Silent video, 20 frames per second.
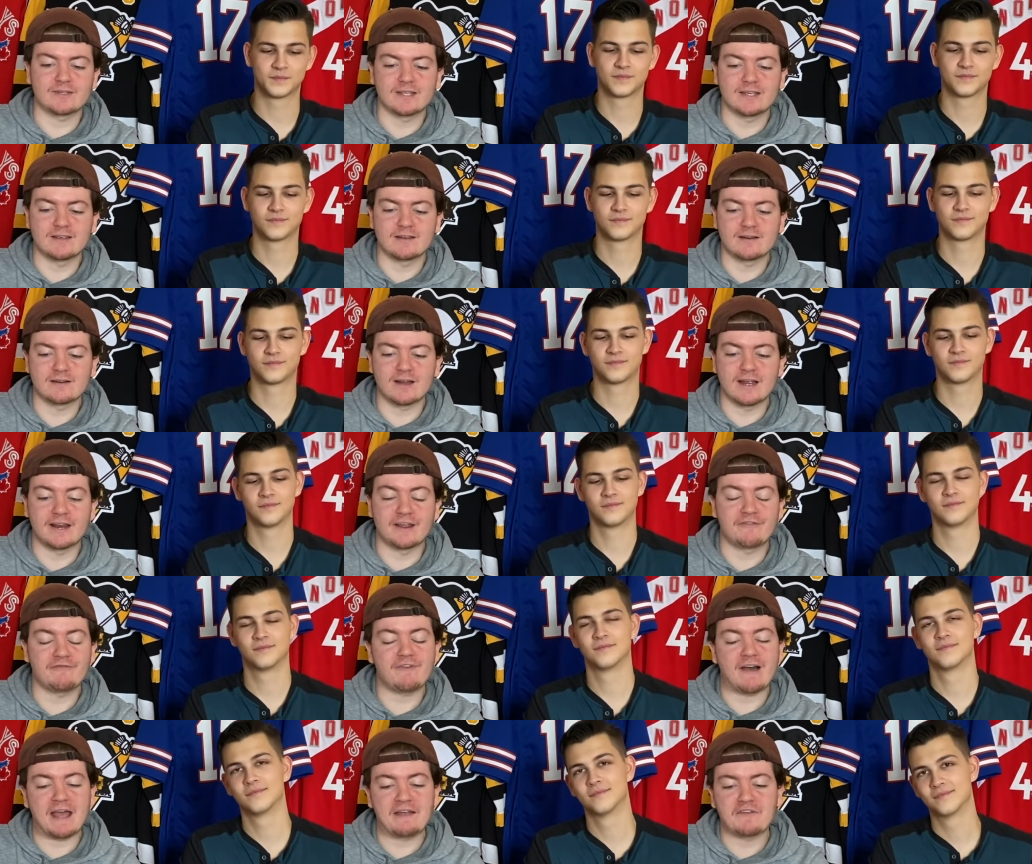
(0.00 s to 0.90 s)
Speaker 1: here in a
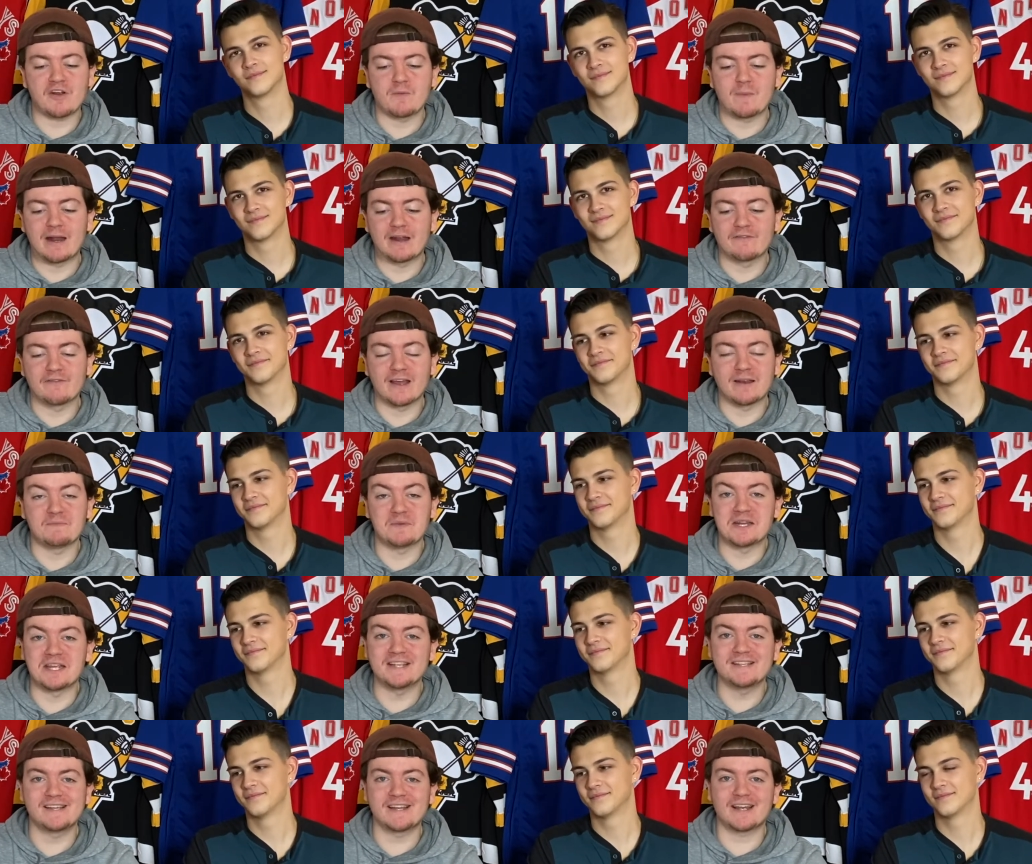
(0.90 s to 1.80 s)
five round main event, but he's
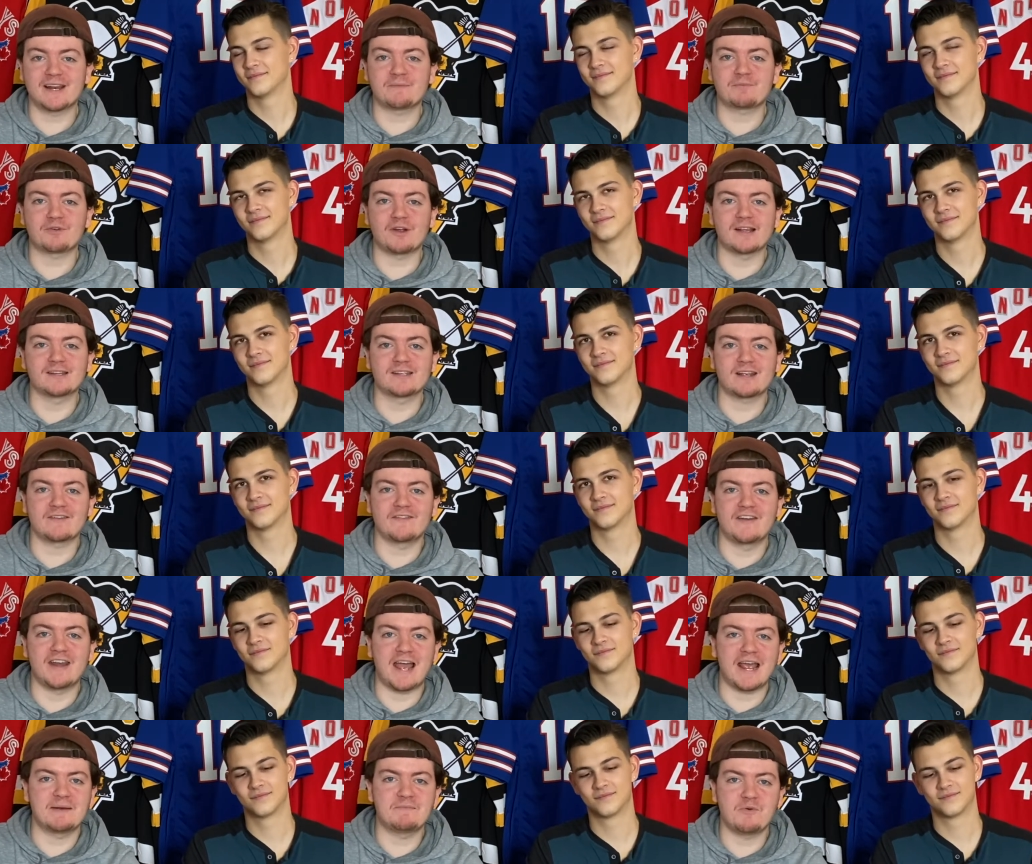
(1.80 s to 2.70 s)
sitting at a price tag of
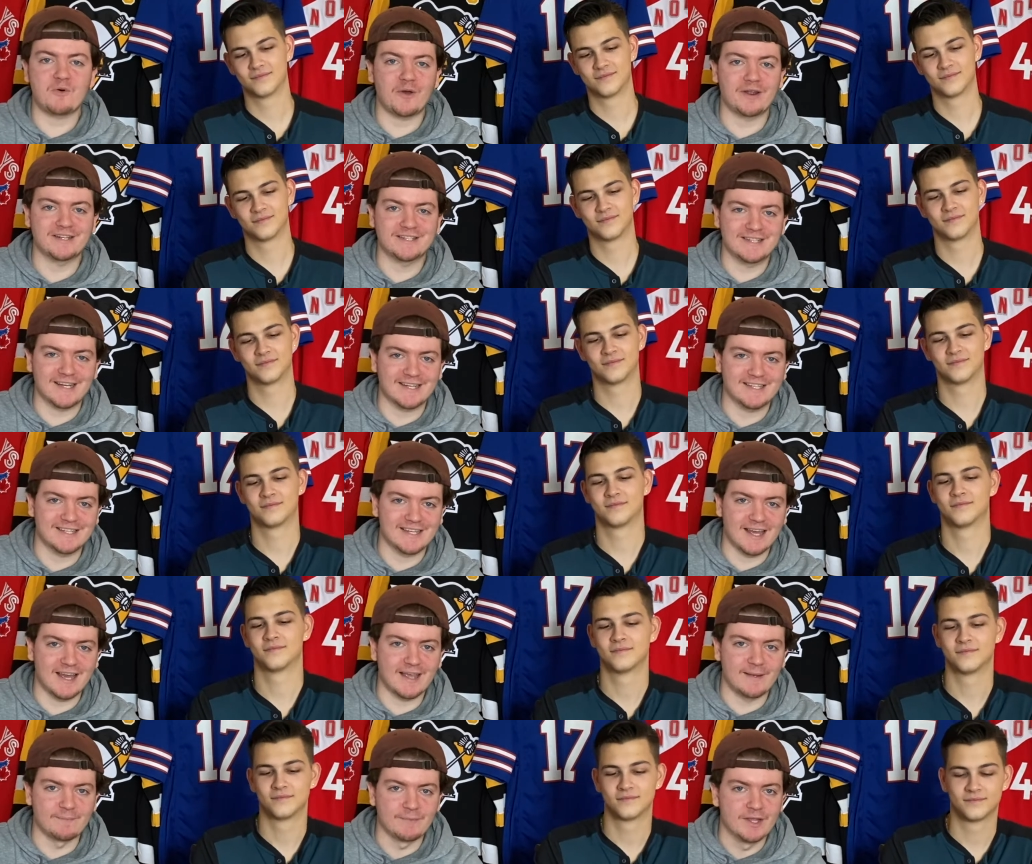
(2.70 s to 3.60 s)
nine point six K.
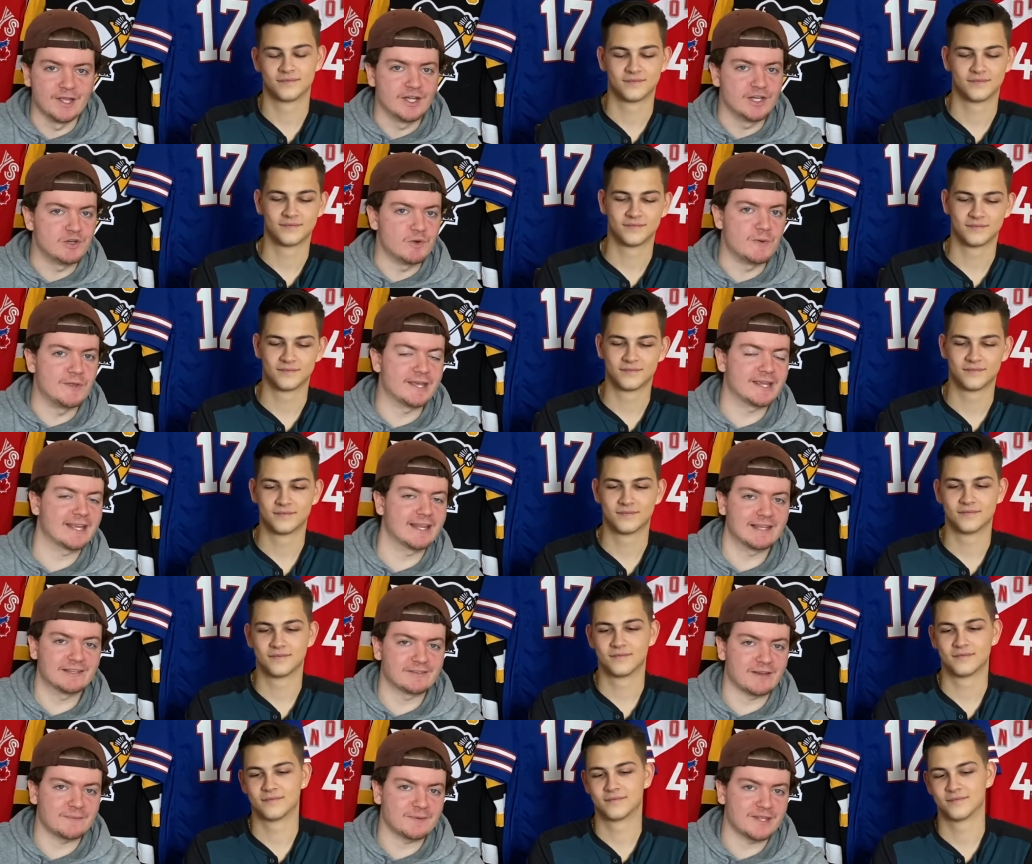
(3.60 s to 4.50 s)
Do we think he lives
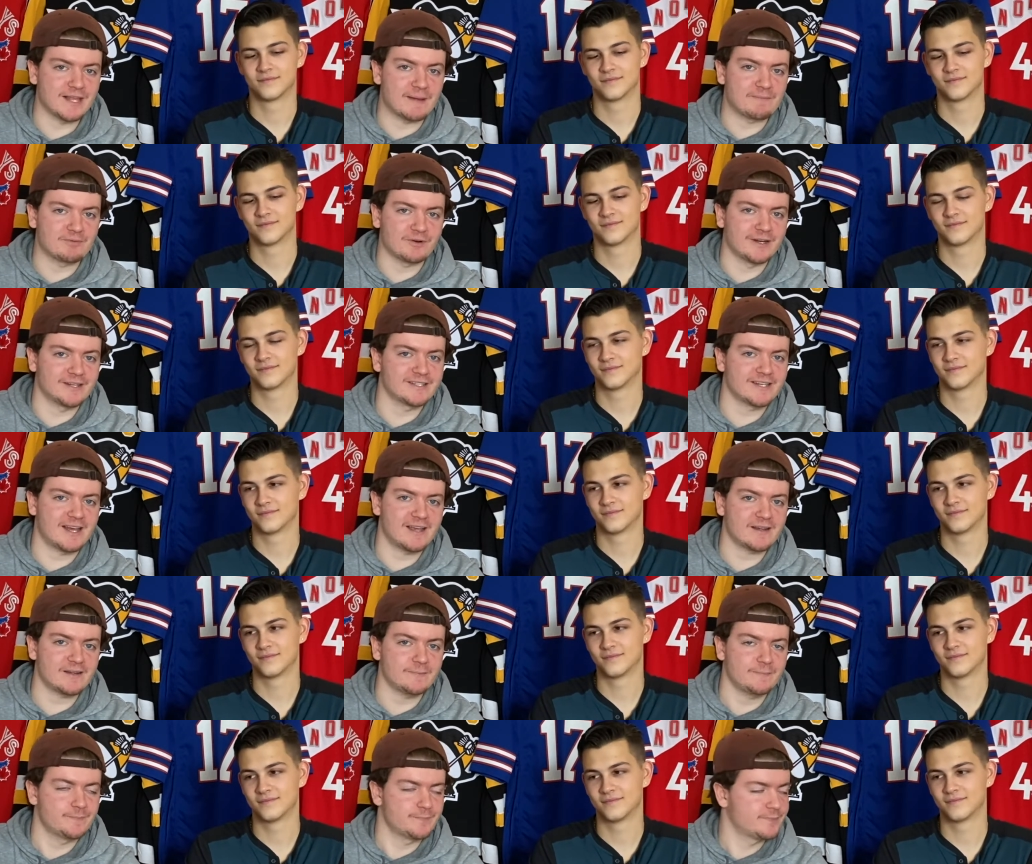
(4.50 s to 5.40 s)
up to that price tag?
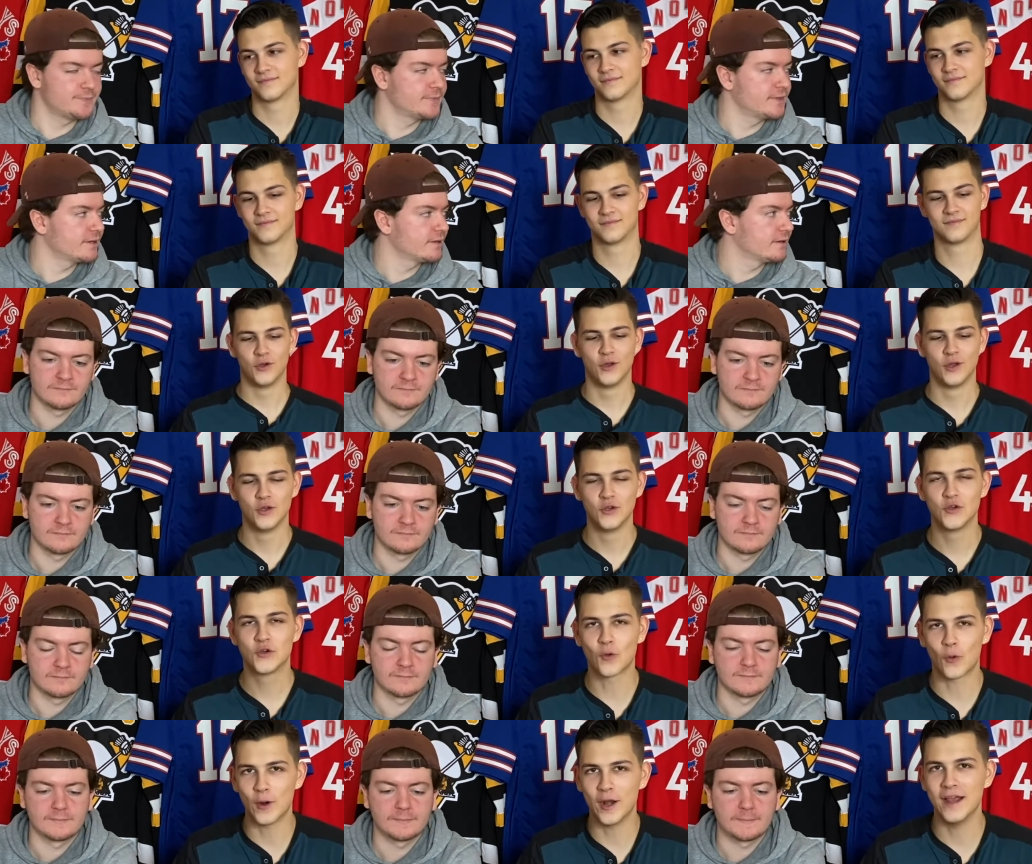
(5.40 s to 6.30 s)

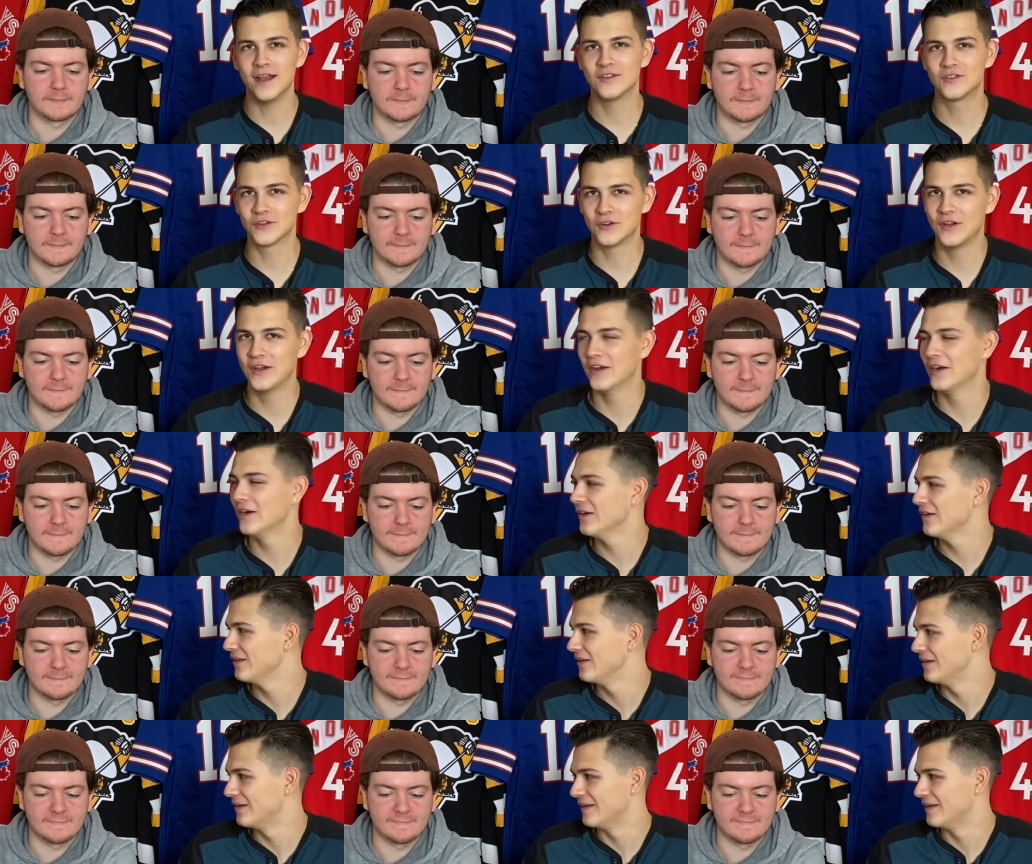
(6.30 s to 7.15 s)
Speaker 2: Short answer here,